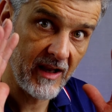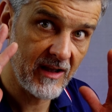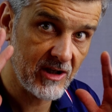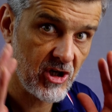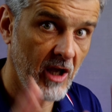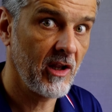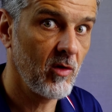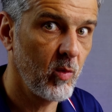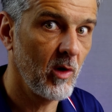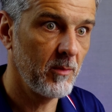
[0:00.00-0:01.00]
and the
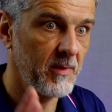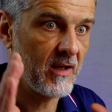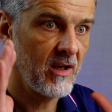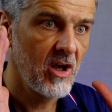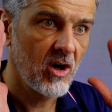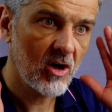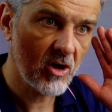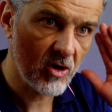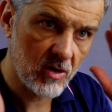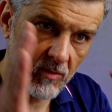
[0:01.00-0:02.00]
channel will be
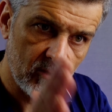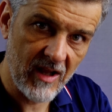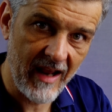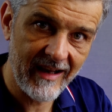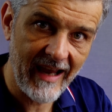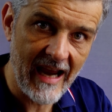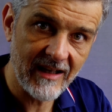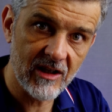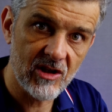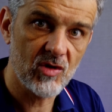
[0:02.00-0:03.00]

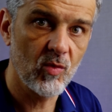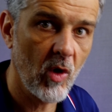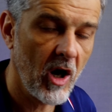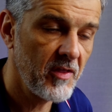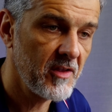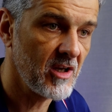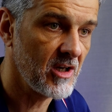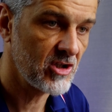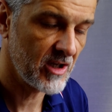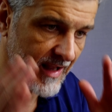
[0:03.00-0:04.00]
dedicated to one
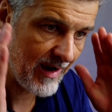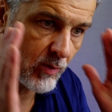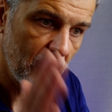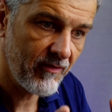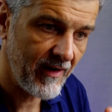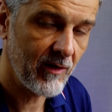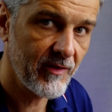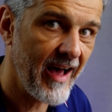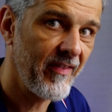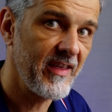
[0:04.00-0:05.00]
niche and I will follow
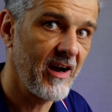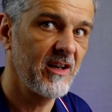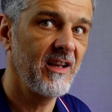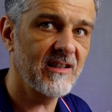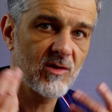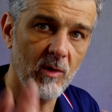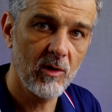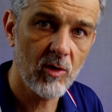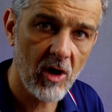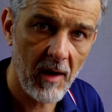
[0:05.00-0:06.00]
that, the ideas
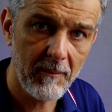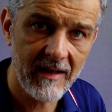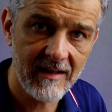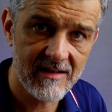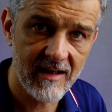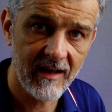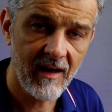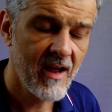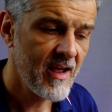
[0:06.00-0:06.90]
will come easier